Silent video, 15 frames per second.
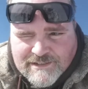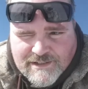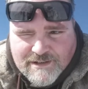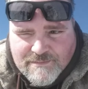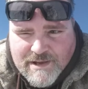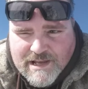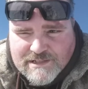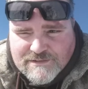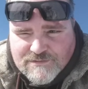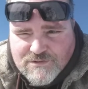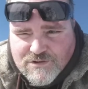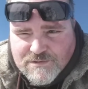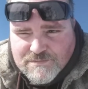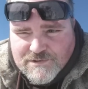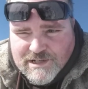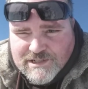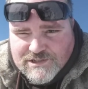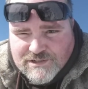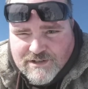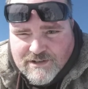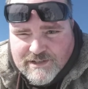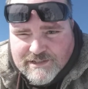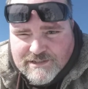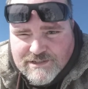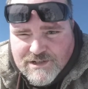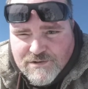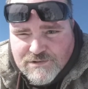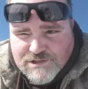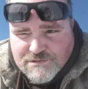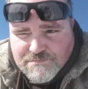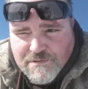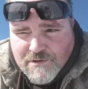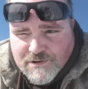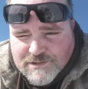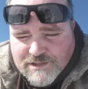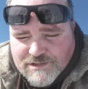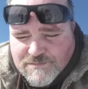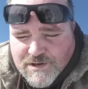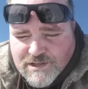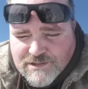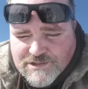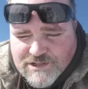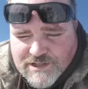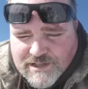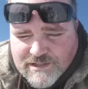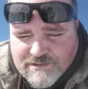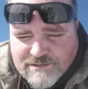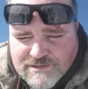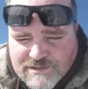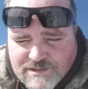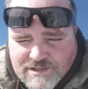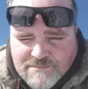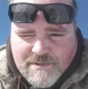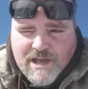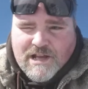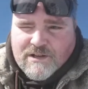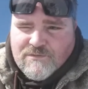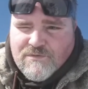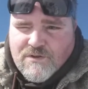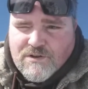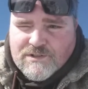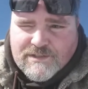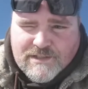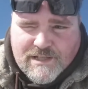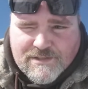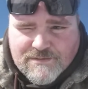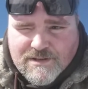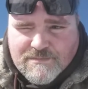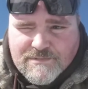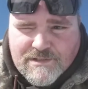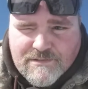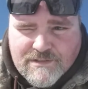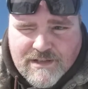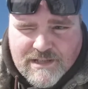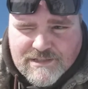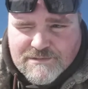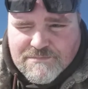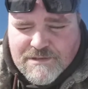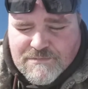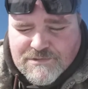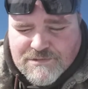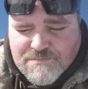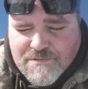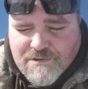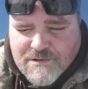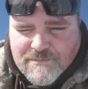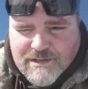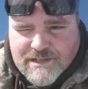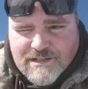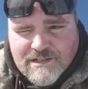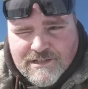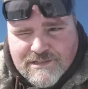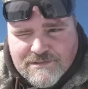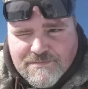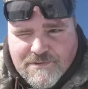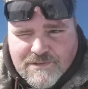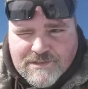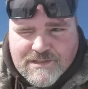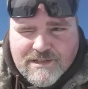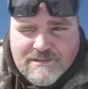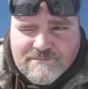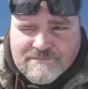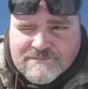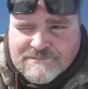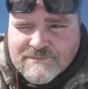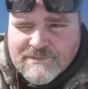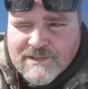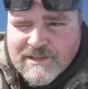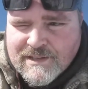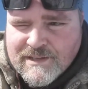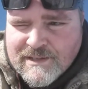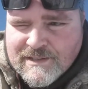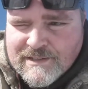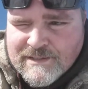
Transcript: they're a massive corporation. All you can do is support the smaller channels back and forth. And that's what I'm doing. I had some people support me and I'm going to support them.